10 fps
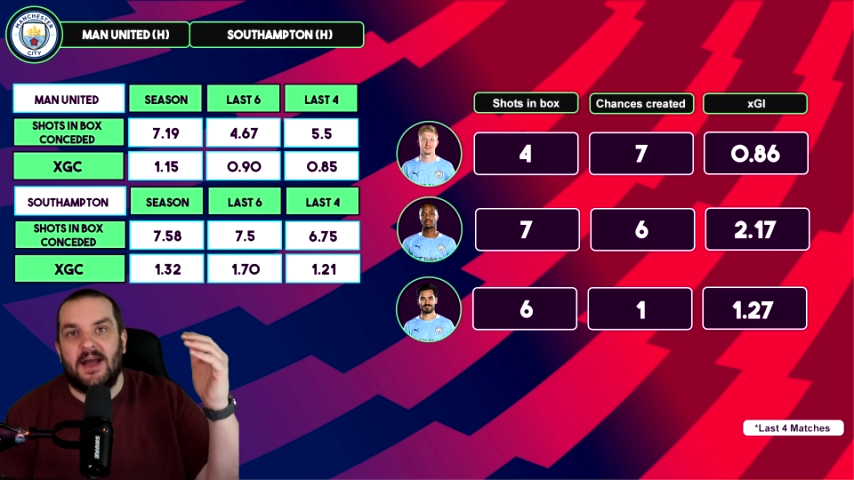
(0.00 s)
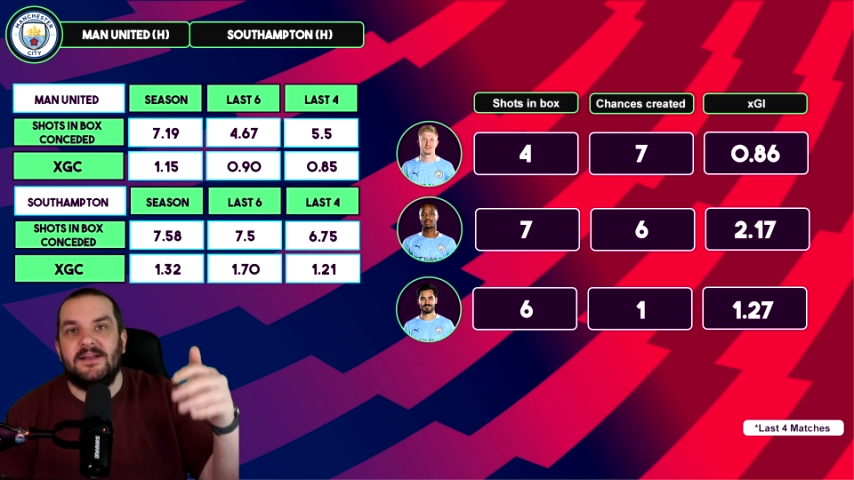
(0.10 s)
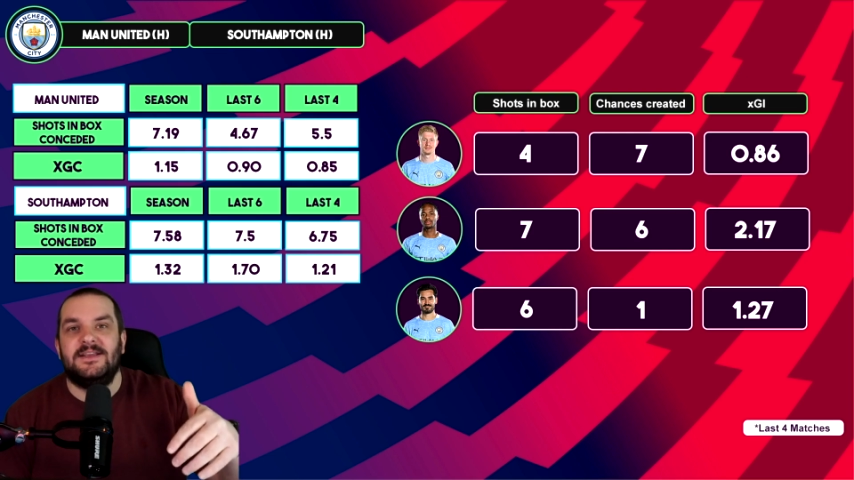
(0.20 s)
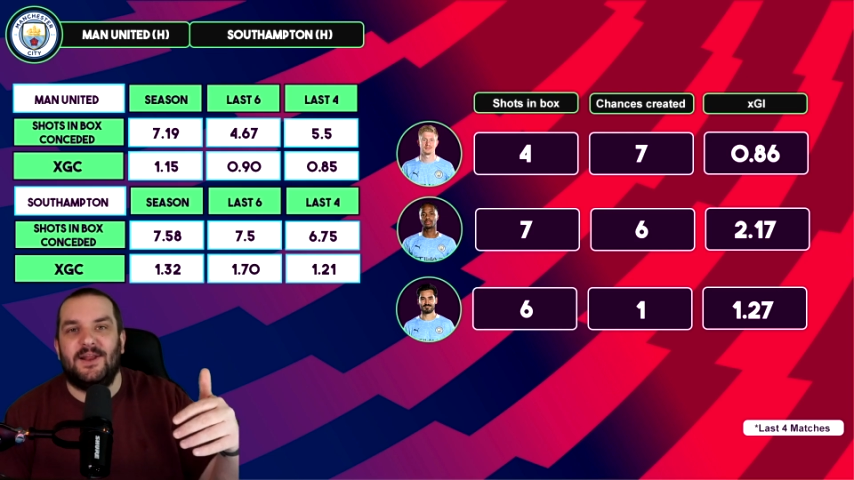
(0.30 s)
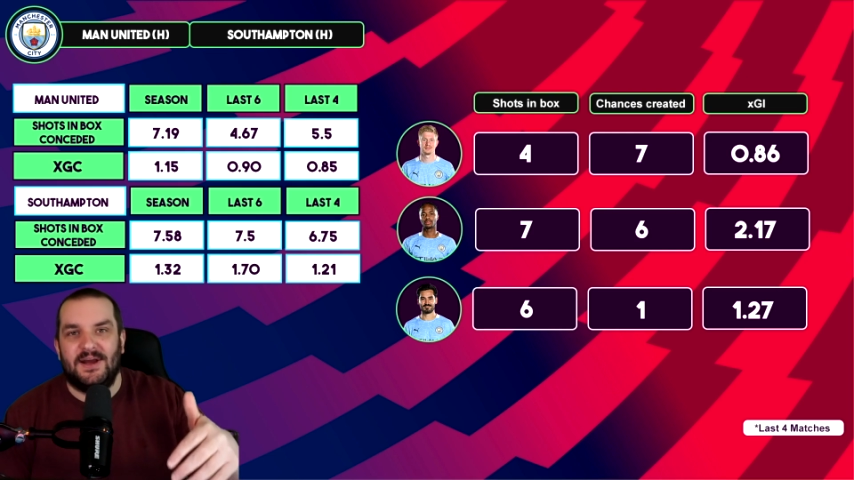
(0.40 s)

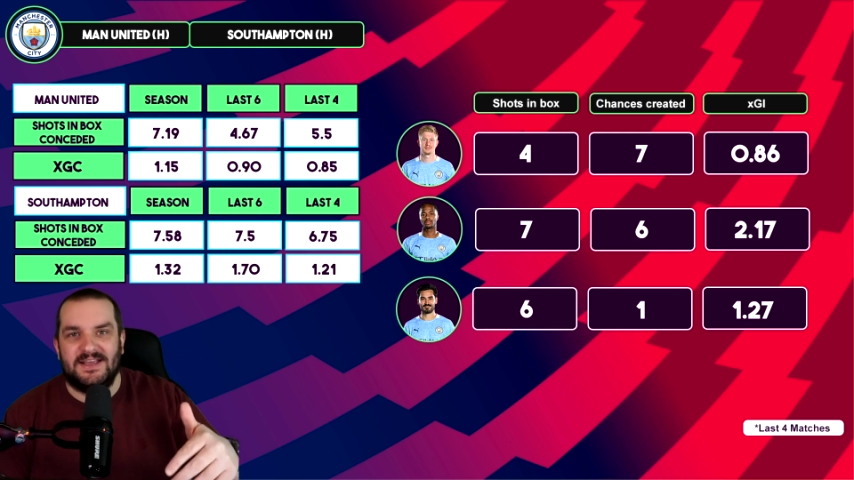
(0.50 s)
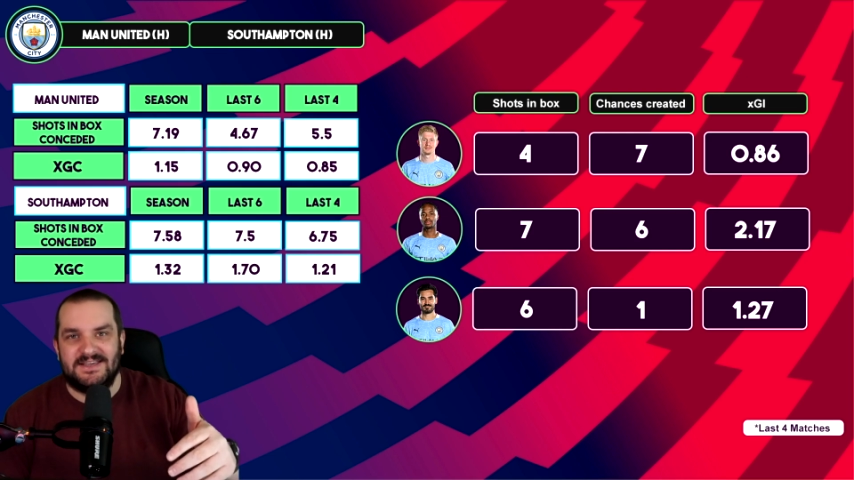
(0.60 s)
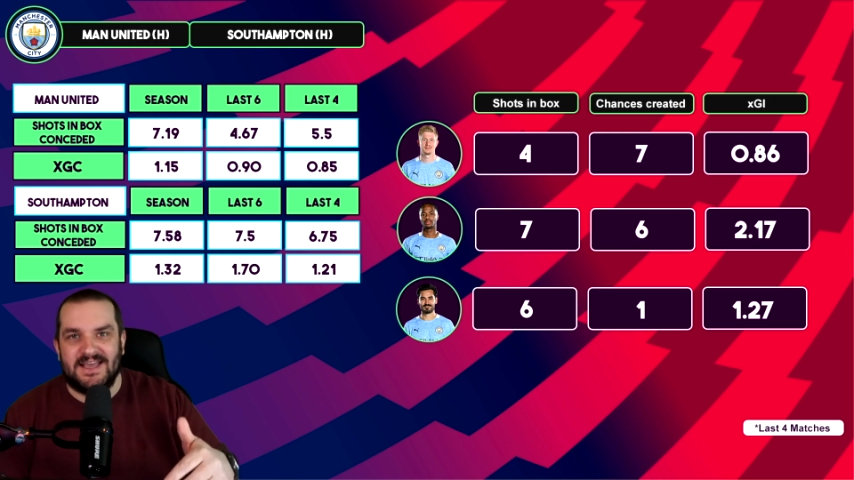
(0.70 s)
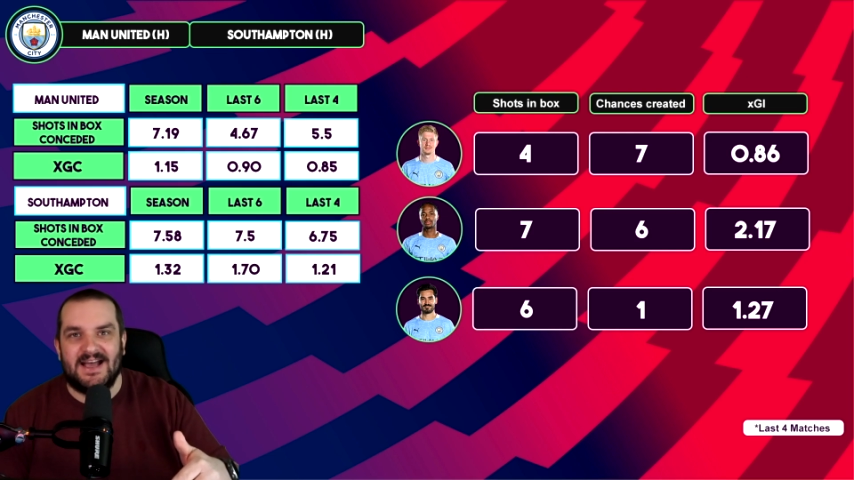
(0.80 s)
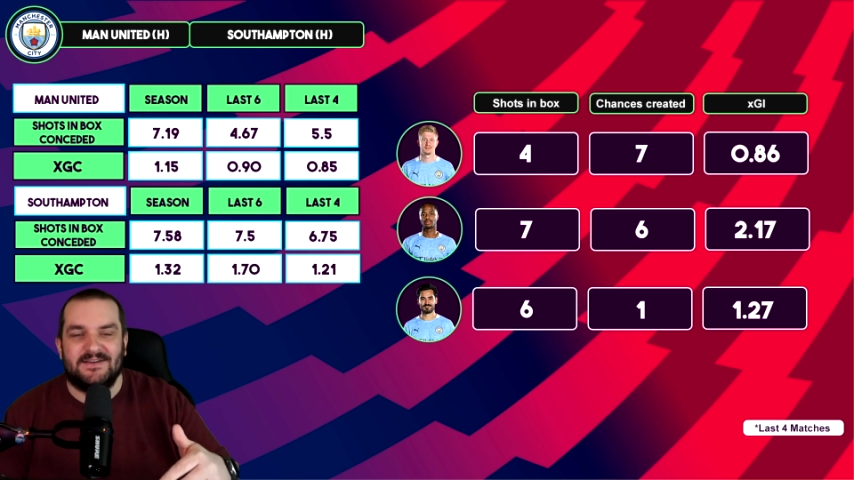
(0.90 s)
underlying
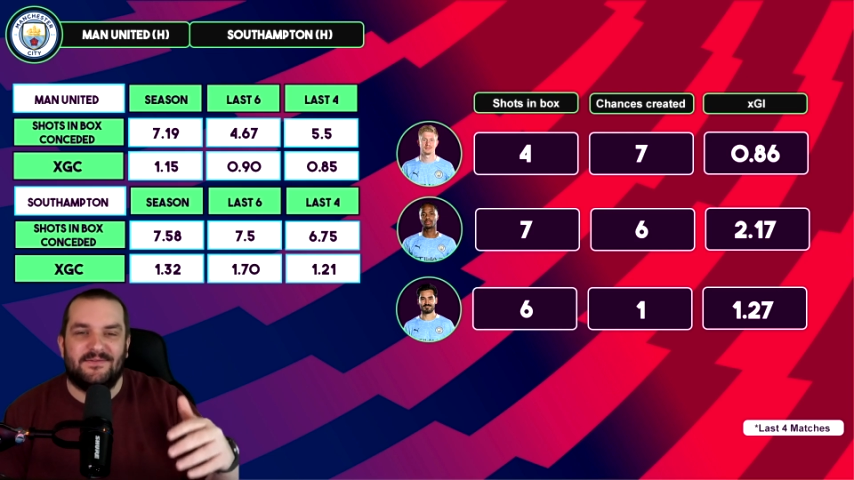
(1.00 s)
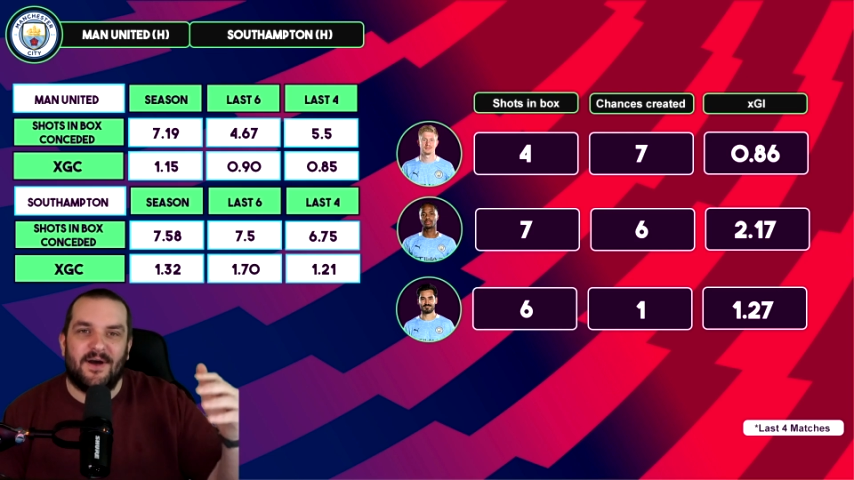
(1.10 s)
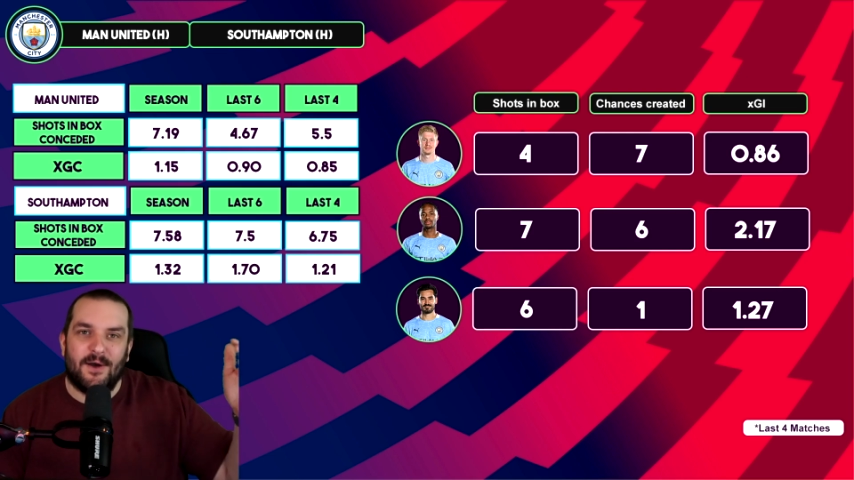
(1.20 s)
stats for